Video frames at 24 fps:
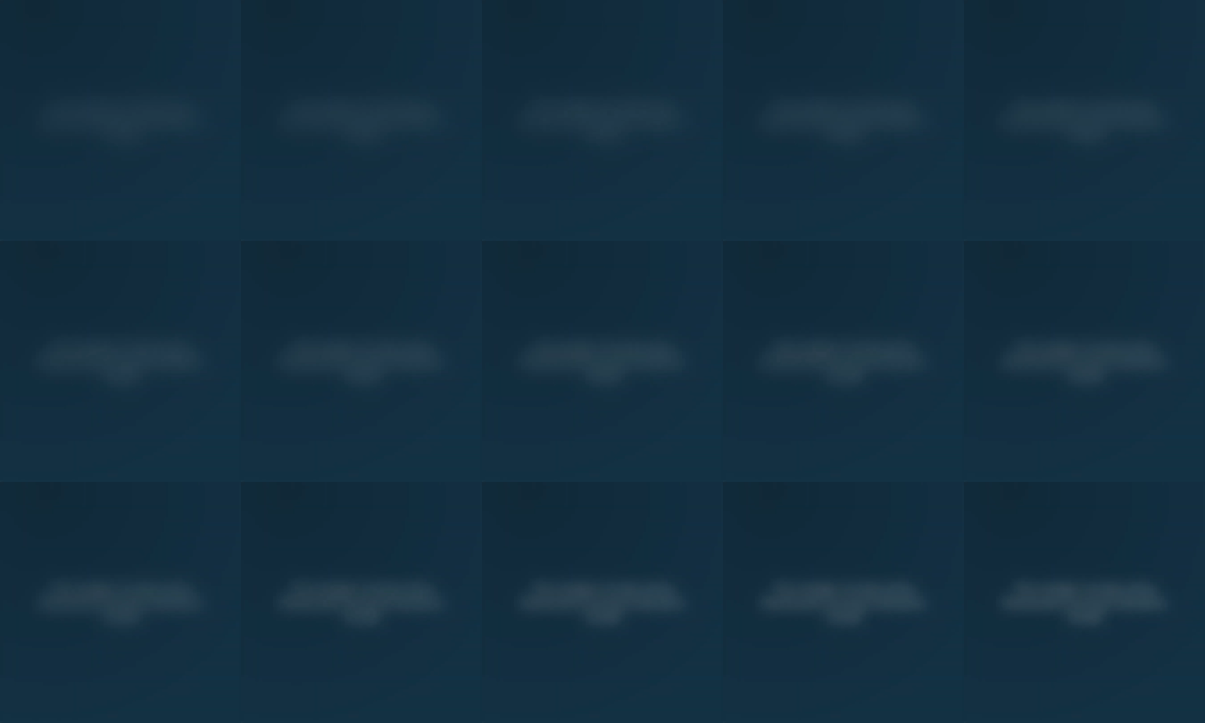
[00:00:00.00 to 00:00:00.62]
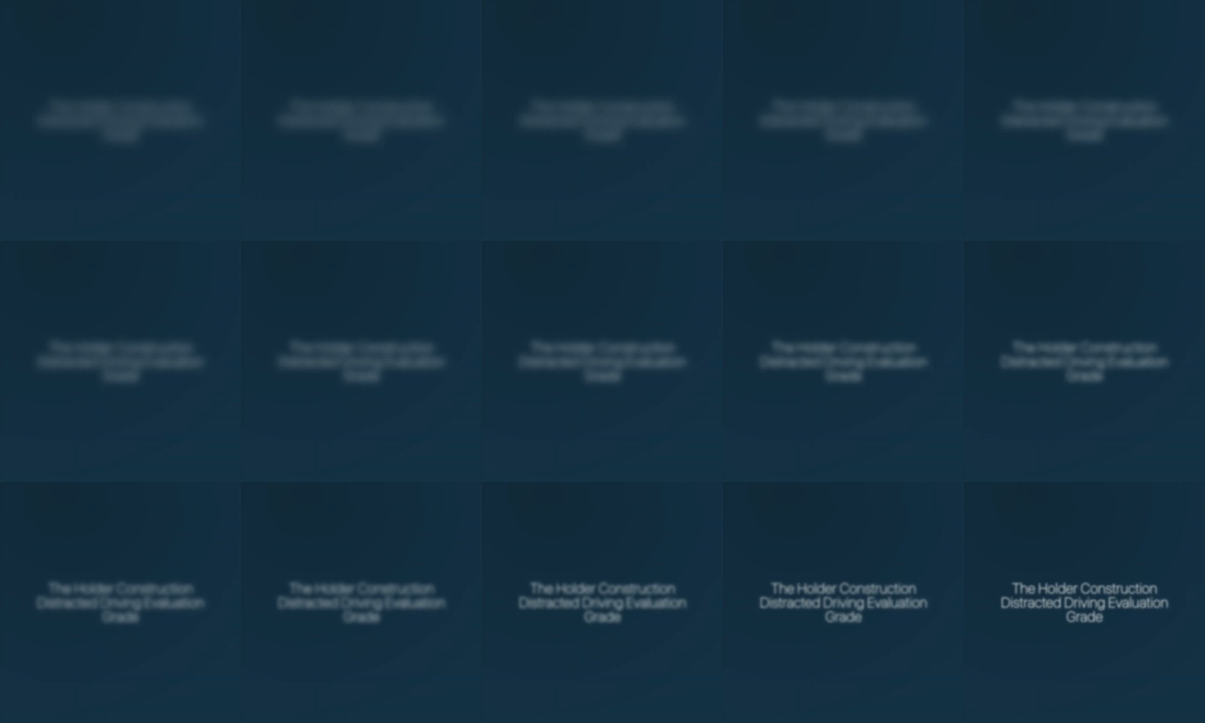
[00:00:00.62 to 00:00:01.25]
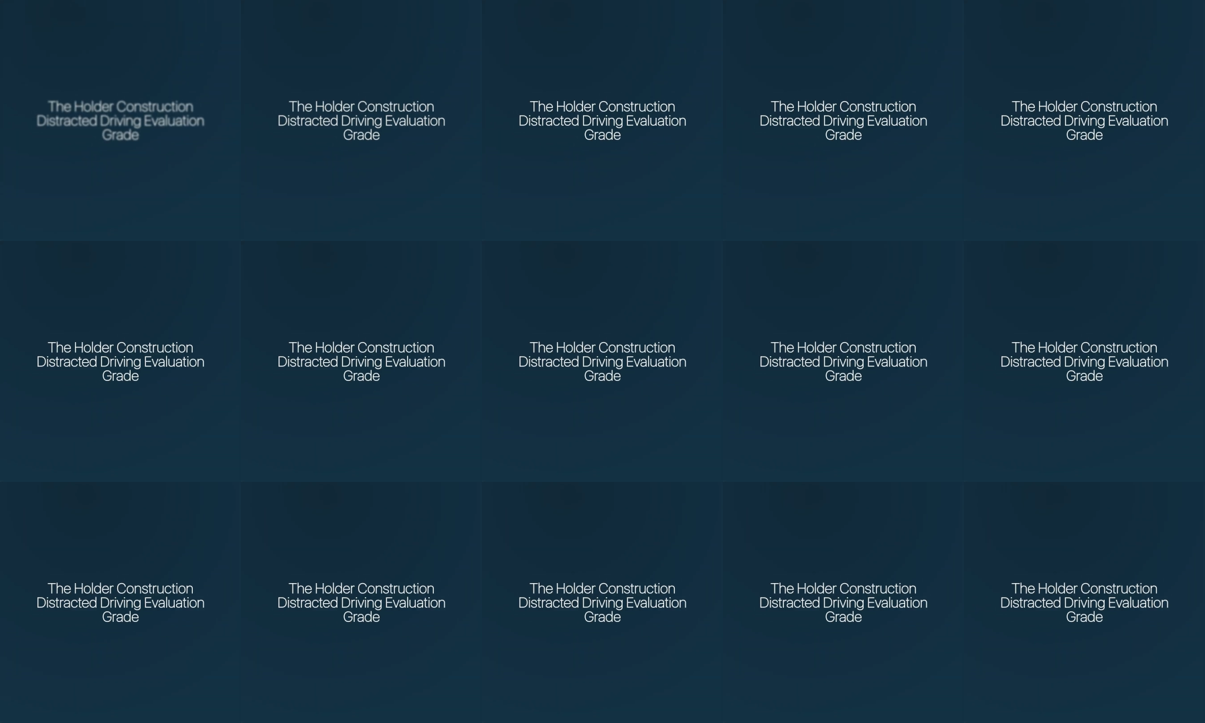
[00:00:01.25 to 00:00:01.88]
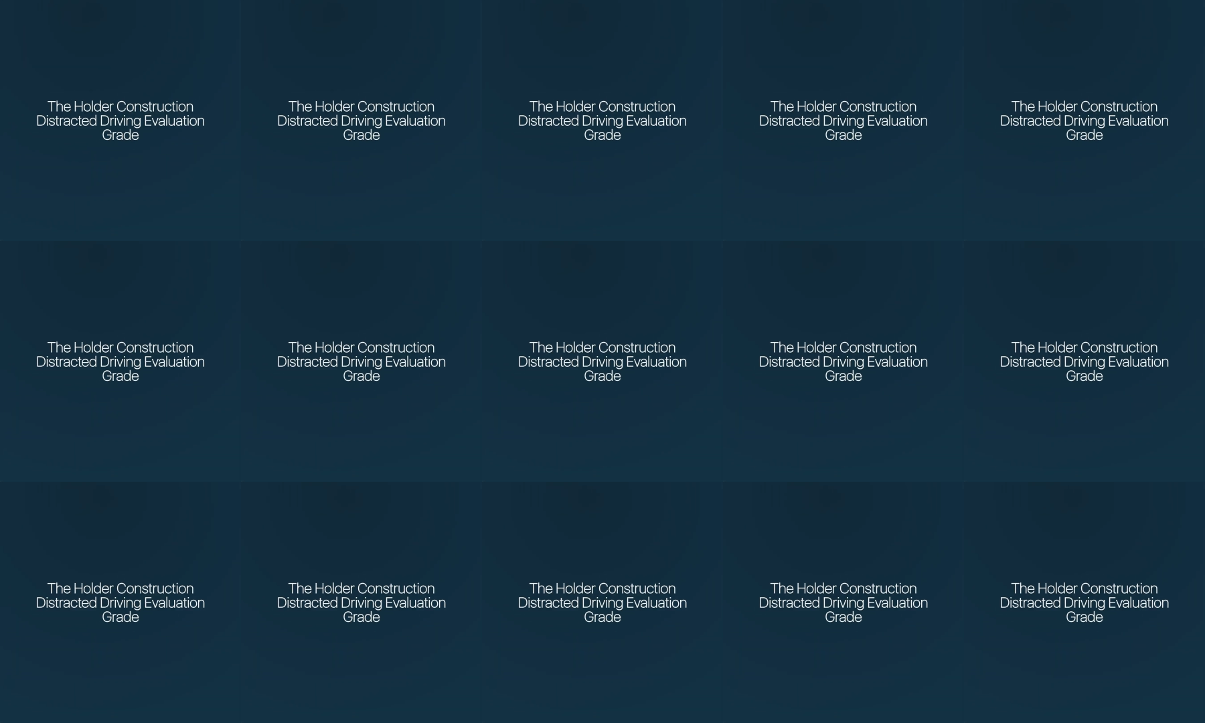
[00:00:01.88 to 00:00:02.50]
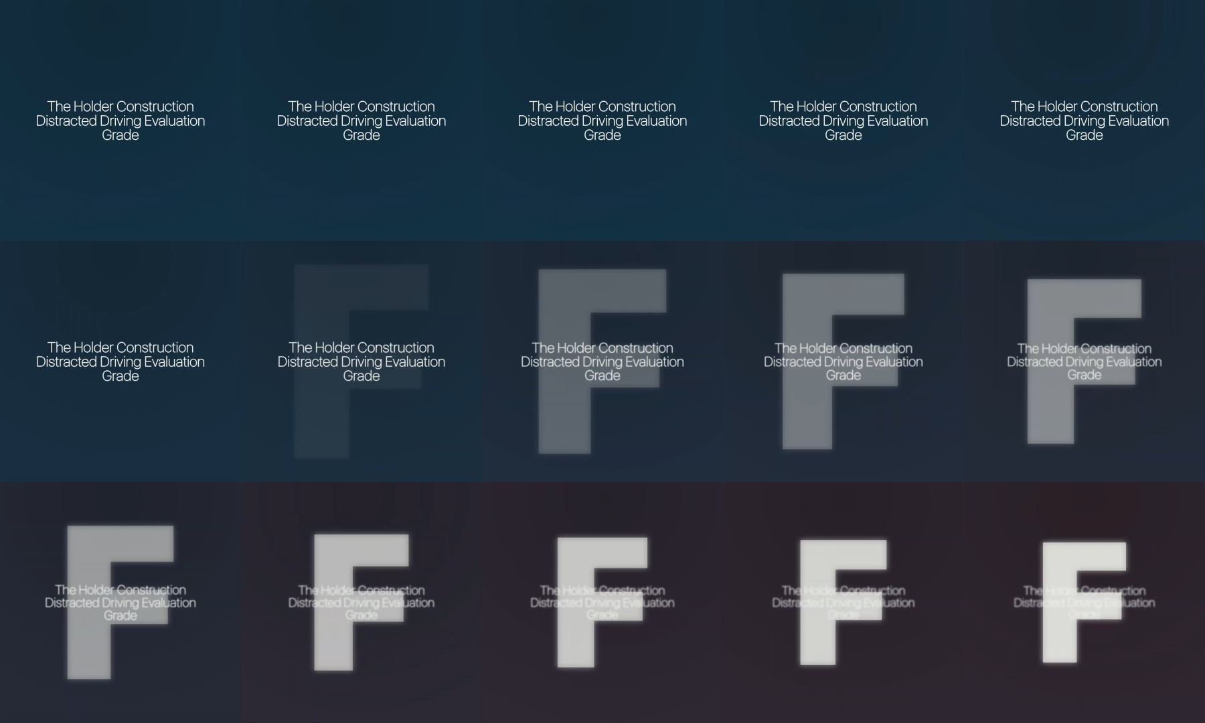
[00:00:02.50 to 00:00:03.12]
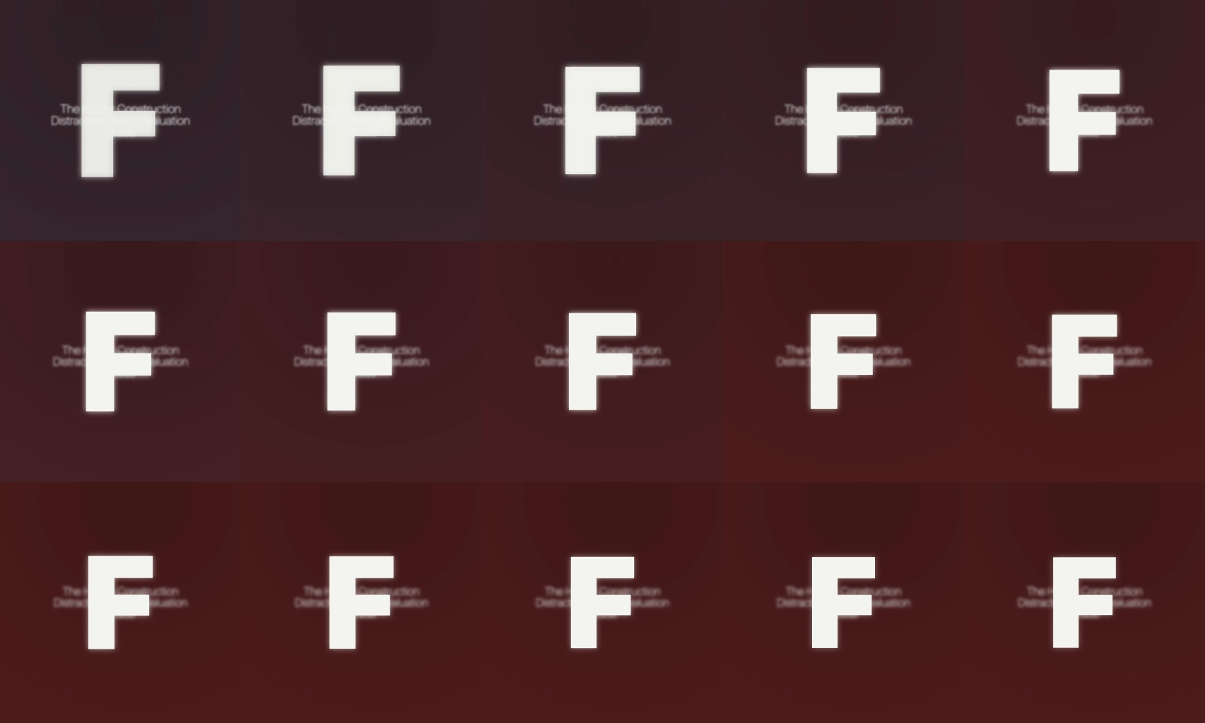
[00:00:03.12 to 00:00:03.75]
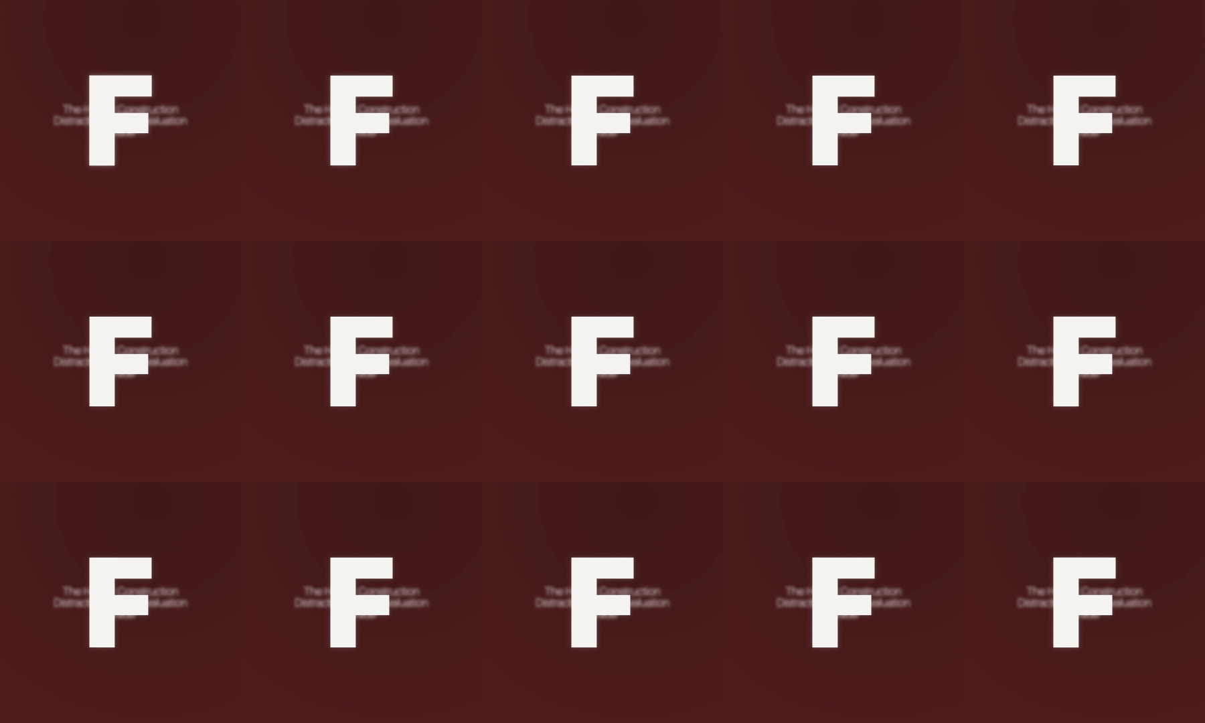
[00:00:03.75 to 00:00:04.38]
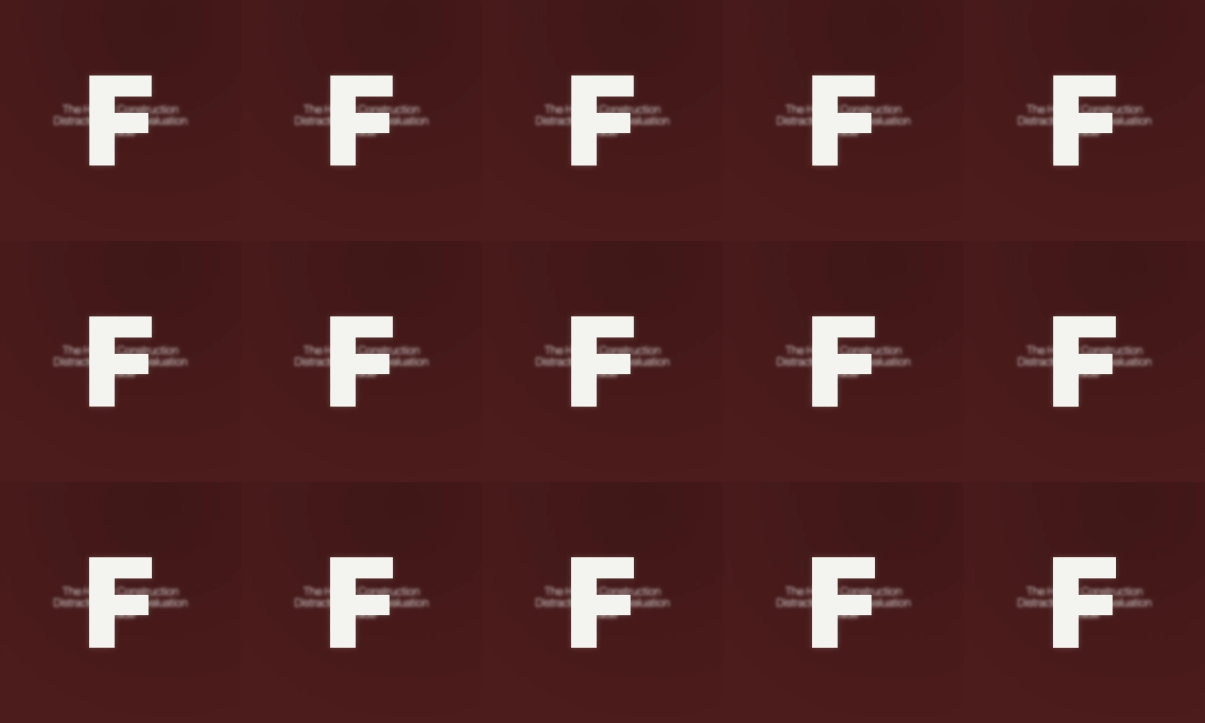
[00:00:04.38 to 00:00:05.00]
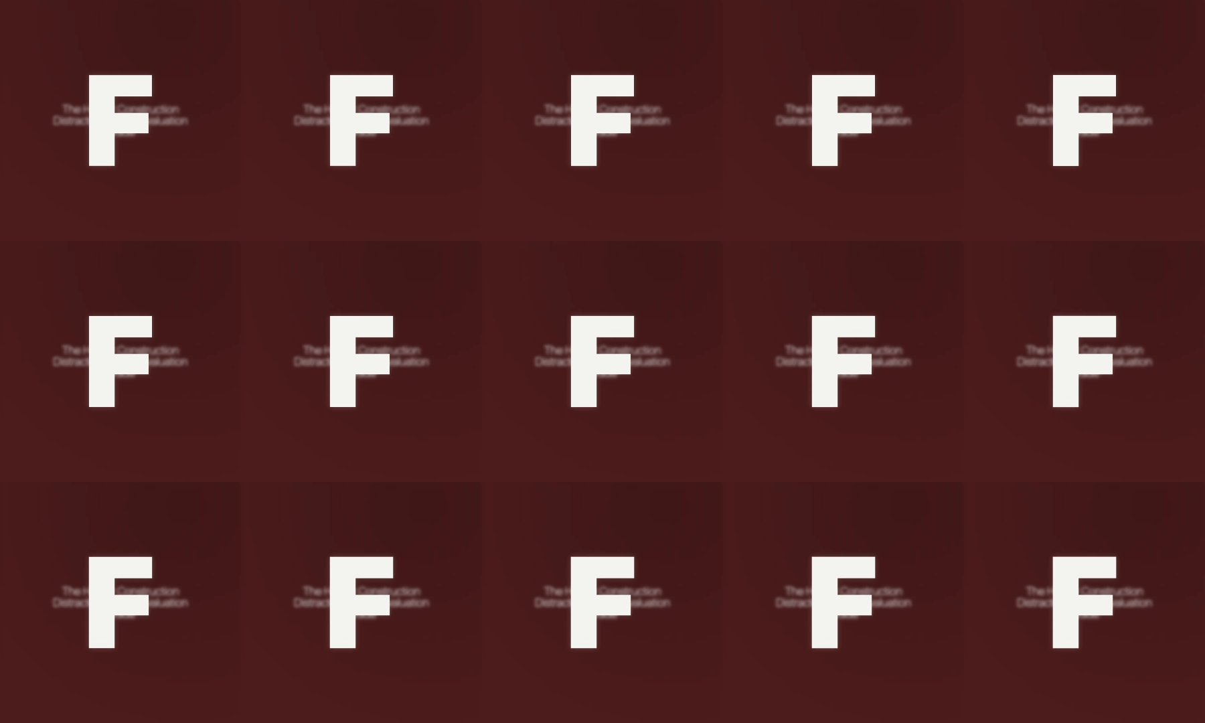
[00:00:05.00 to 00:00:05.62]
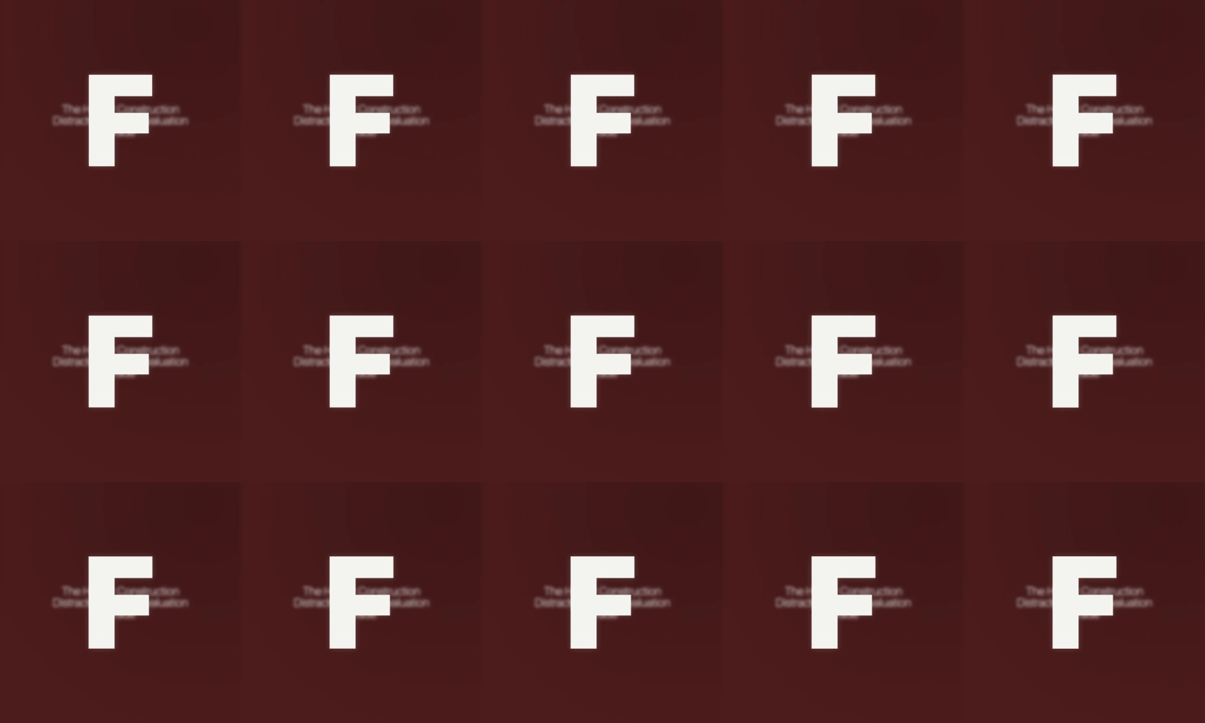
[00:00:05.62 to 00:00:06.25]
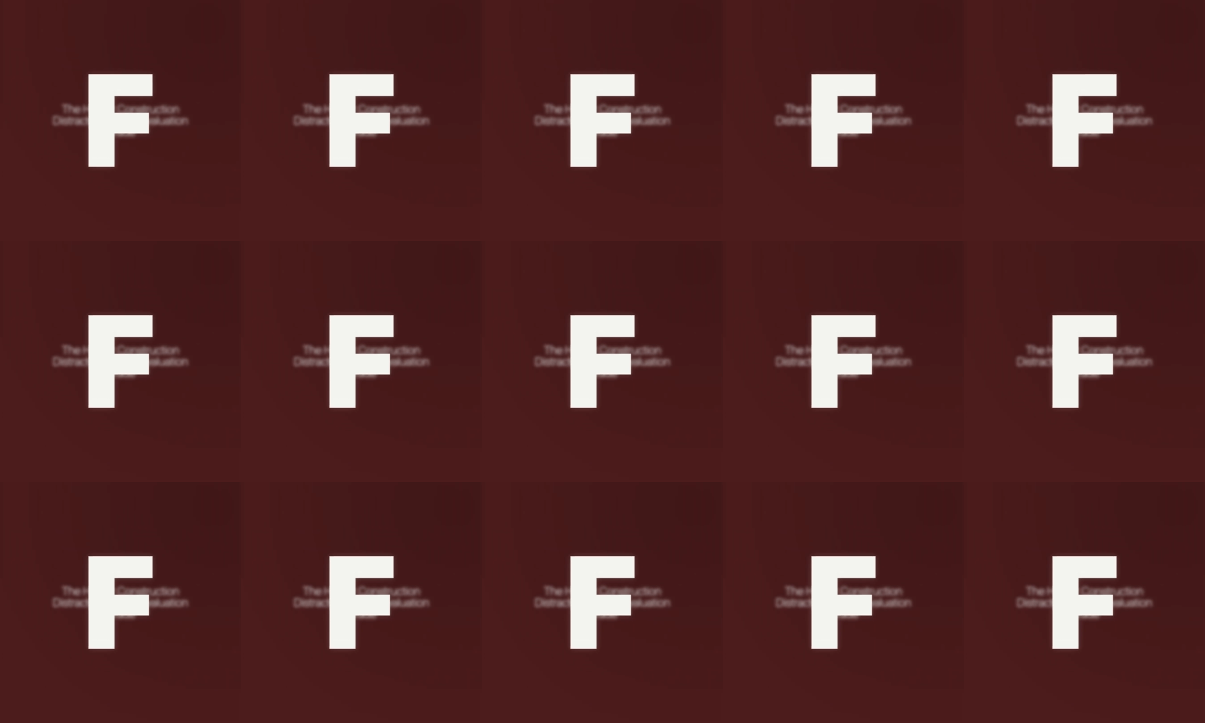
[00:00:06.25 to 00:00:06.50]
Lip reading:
No face is visible, so there are no lips to read.